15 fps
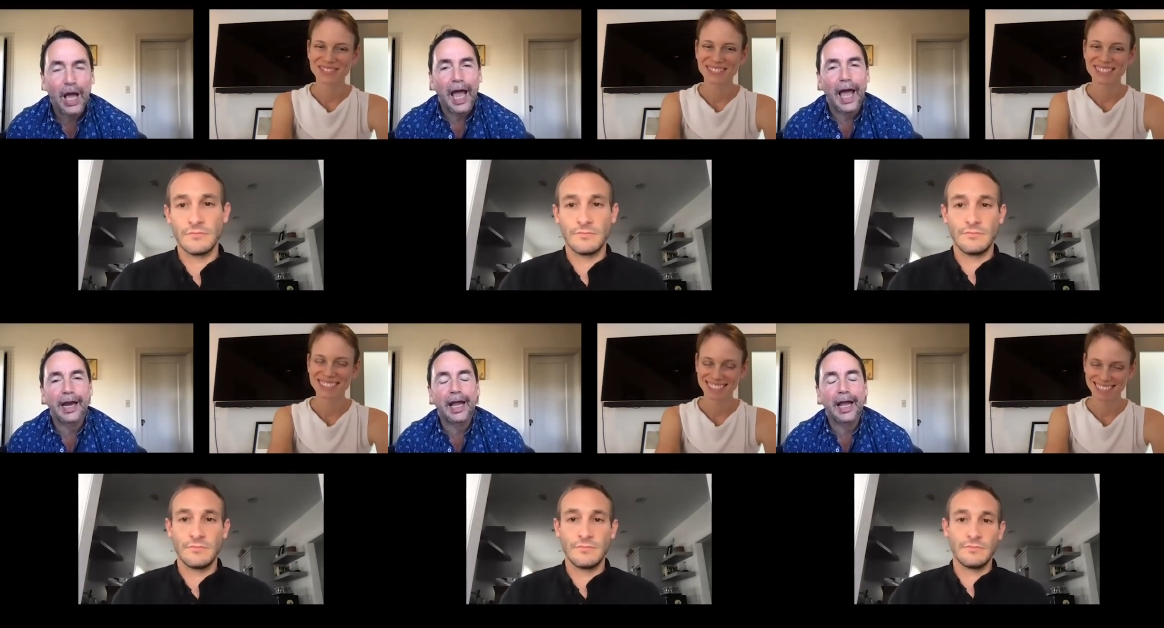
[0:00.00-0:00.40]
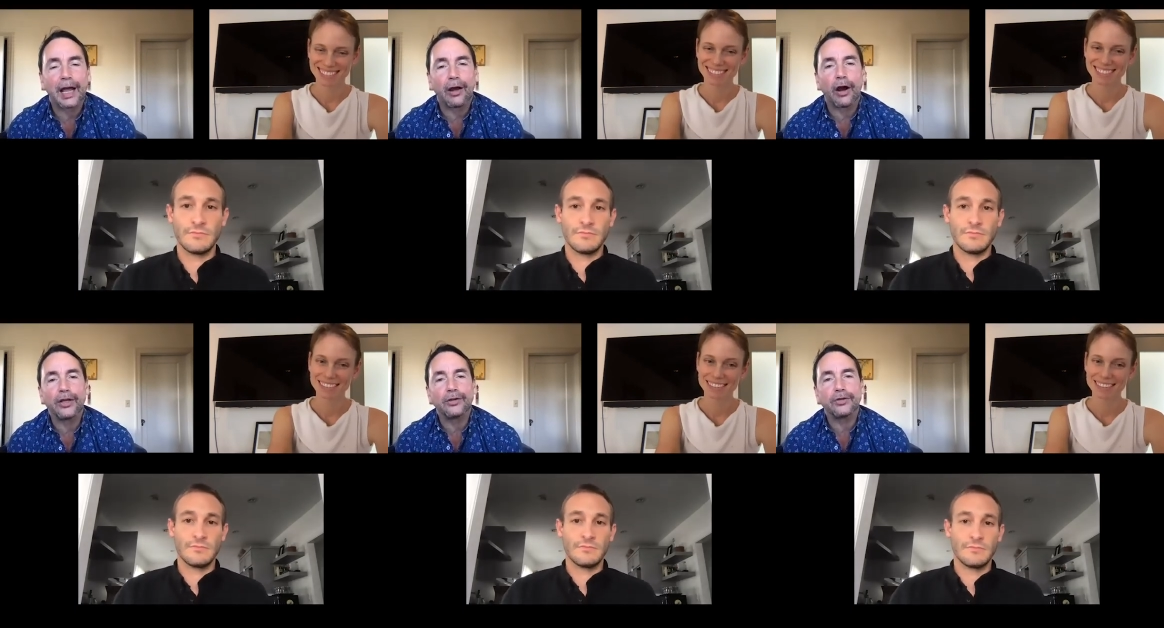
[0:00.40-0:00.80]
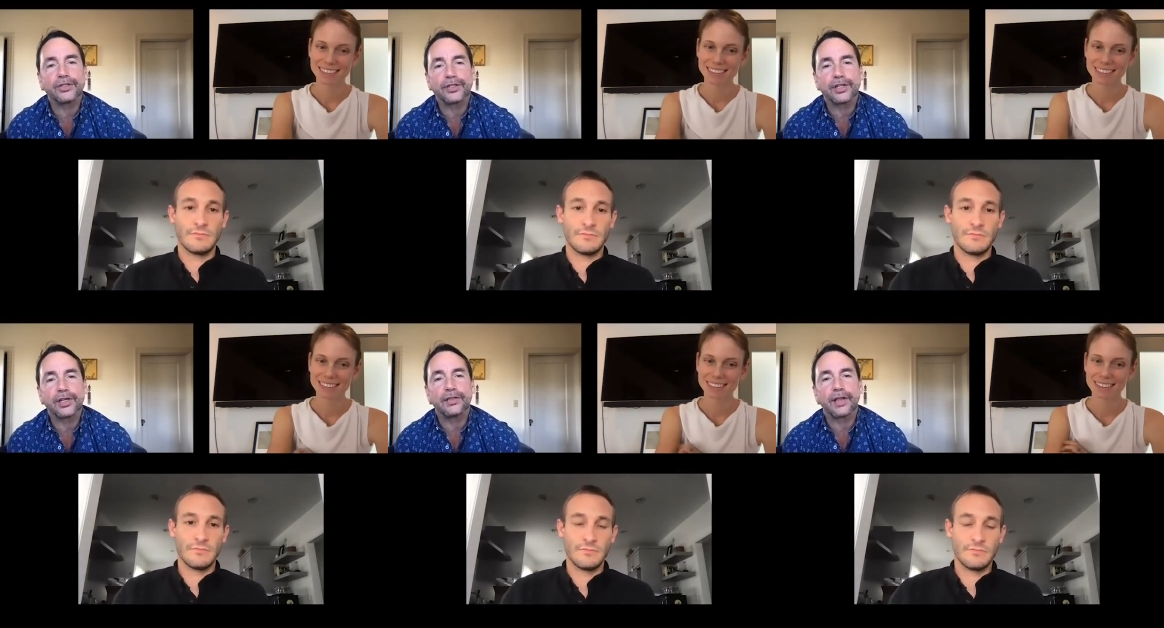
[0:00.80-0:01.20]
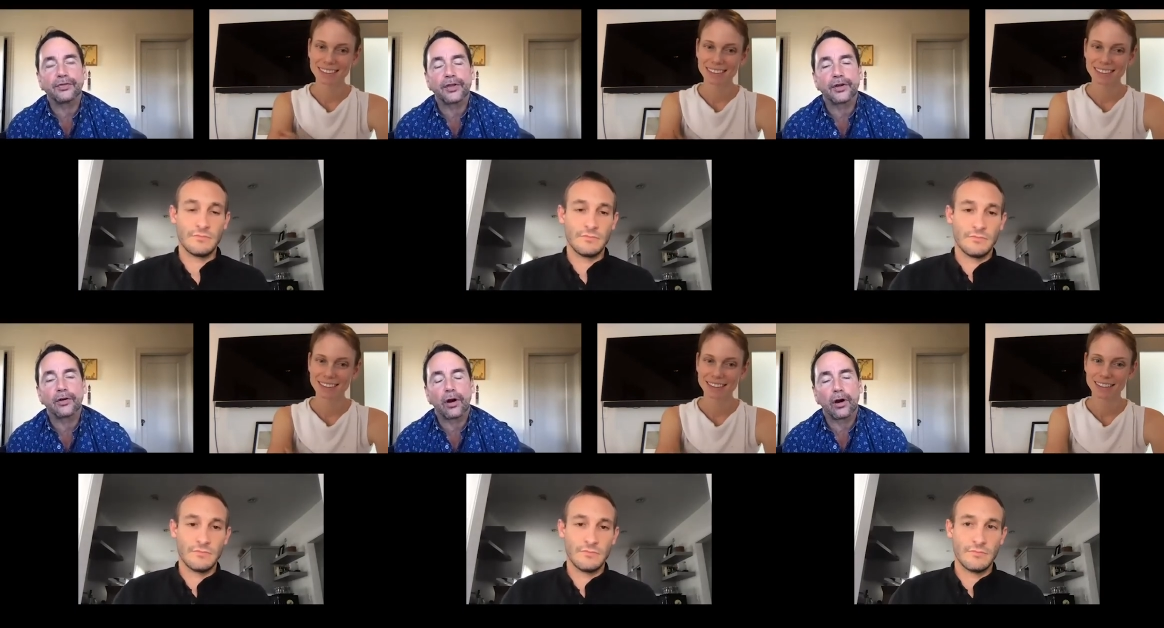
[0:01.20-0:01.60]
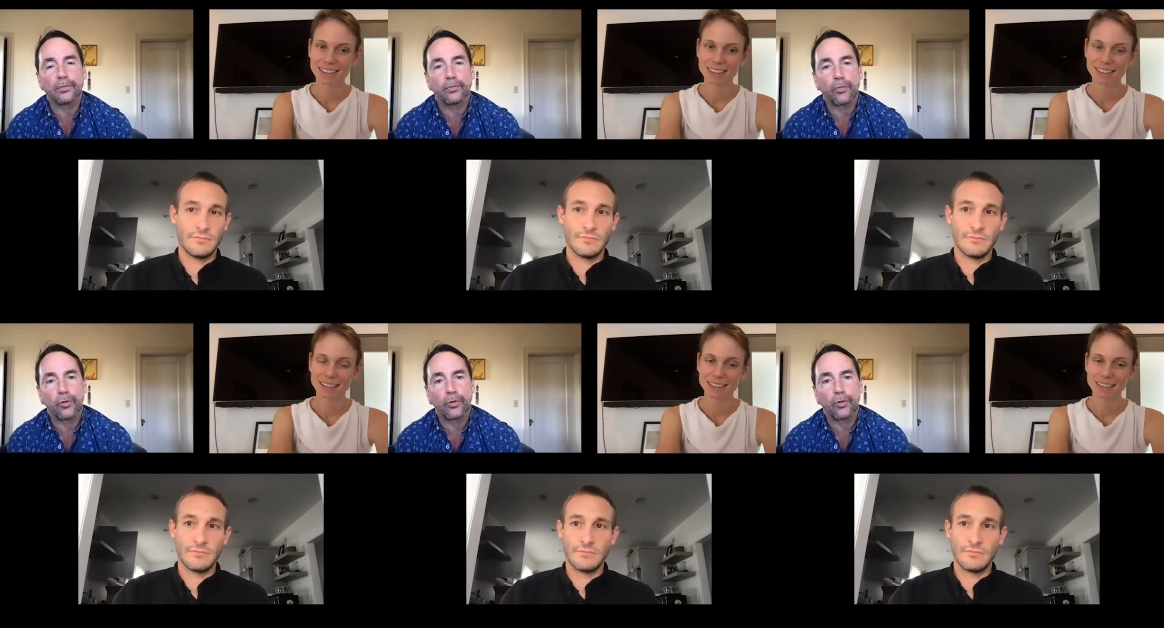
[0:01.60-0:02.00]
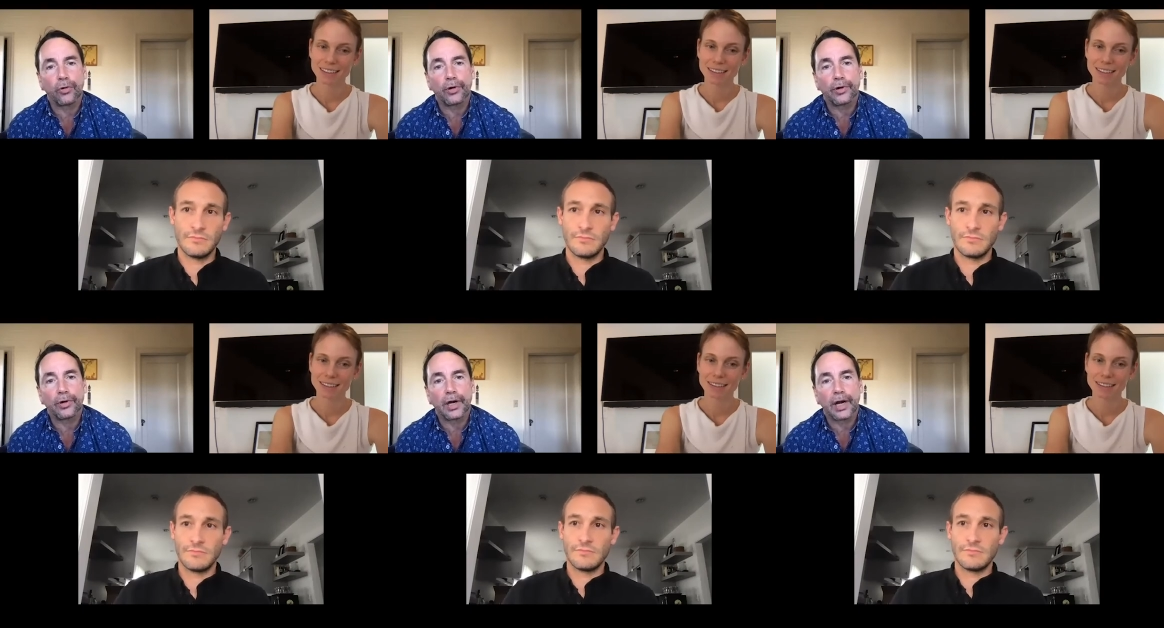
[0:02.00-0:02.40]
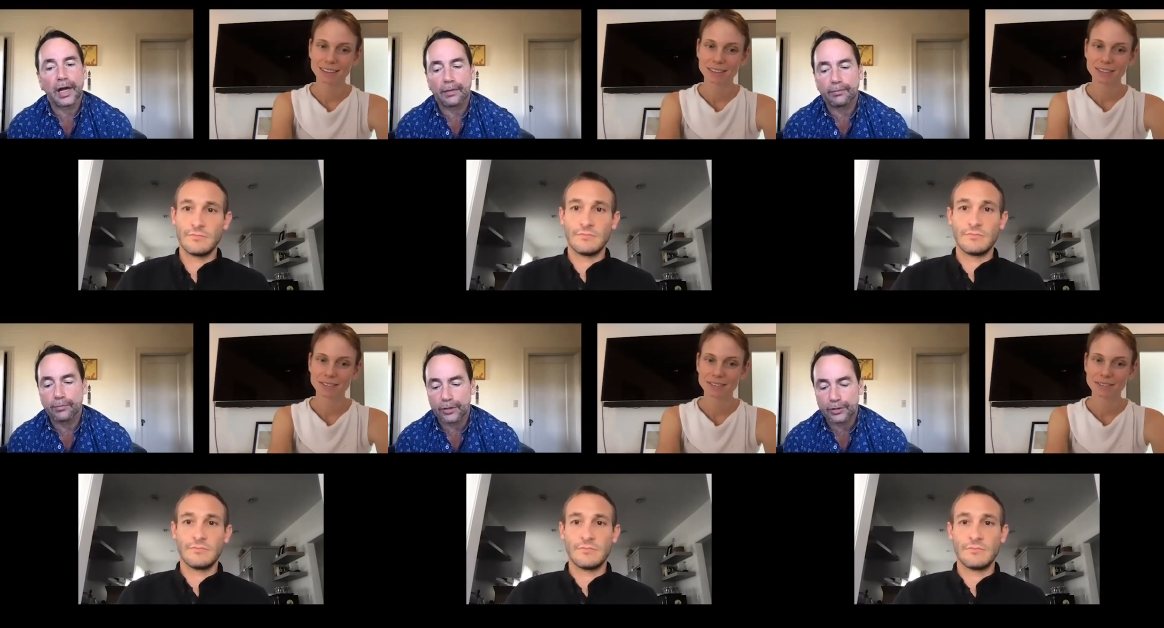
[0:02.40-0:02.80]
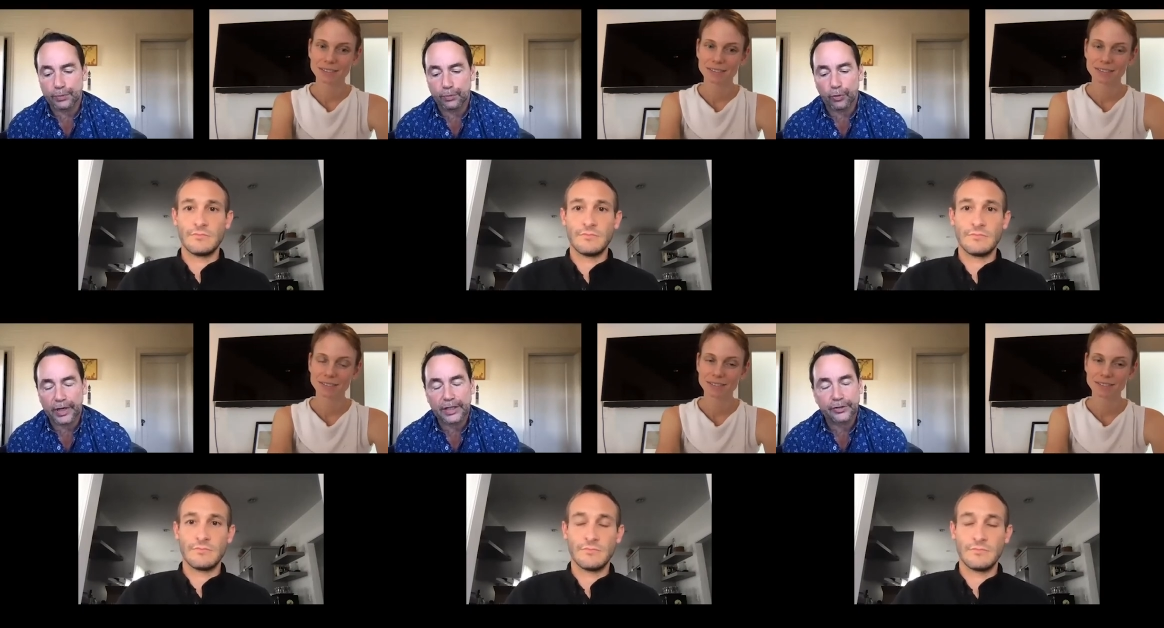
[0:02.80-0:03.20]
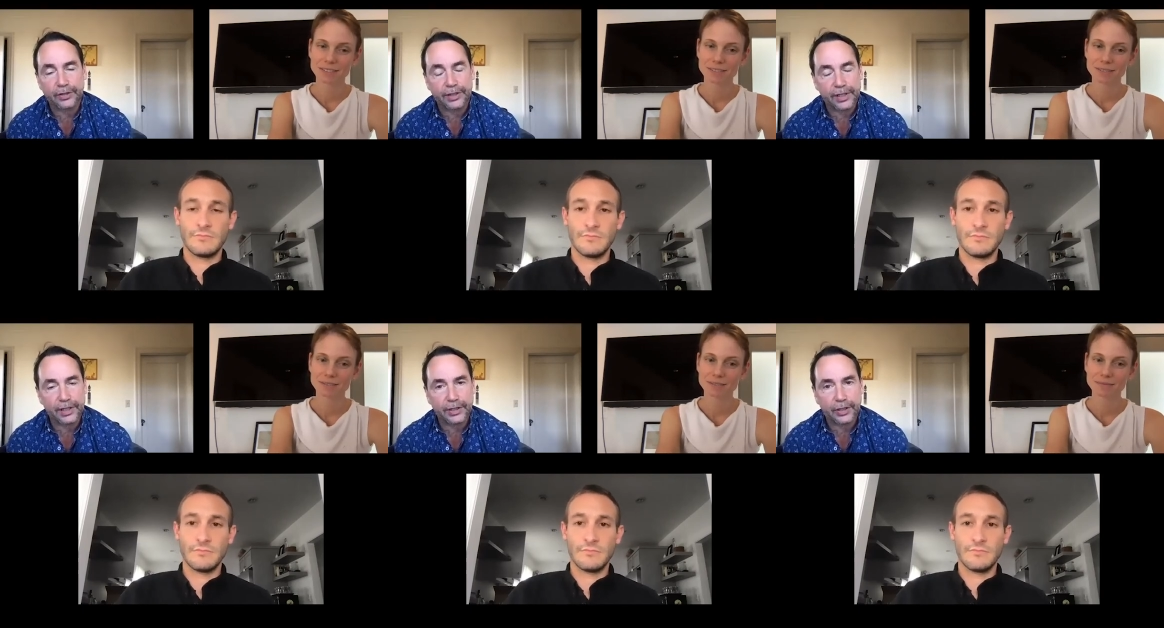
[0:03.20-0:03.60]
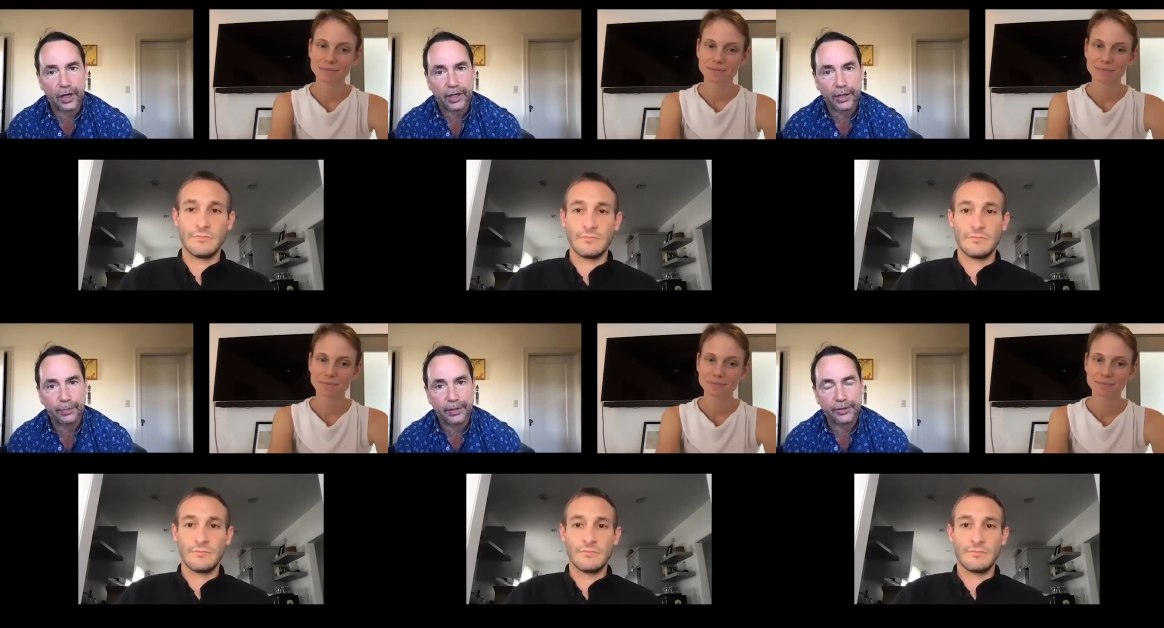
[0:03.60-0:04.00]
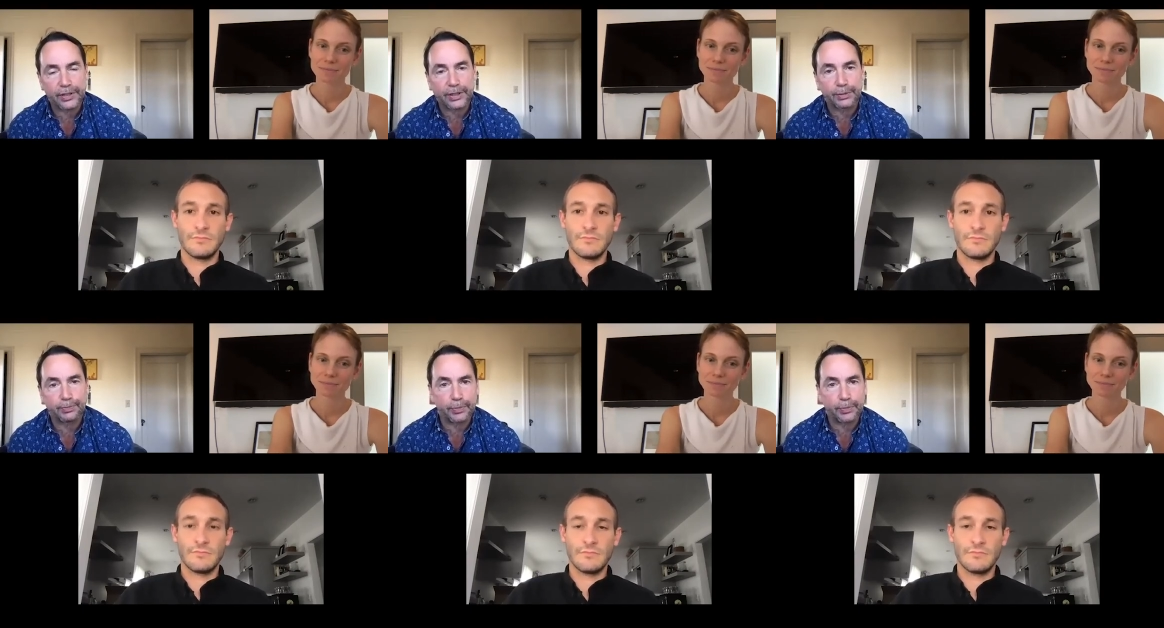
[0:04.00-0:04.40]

Speaker 1: And uh, are you seeing that there are more, uh, there's more interest in documentaries,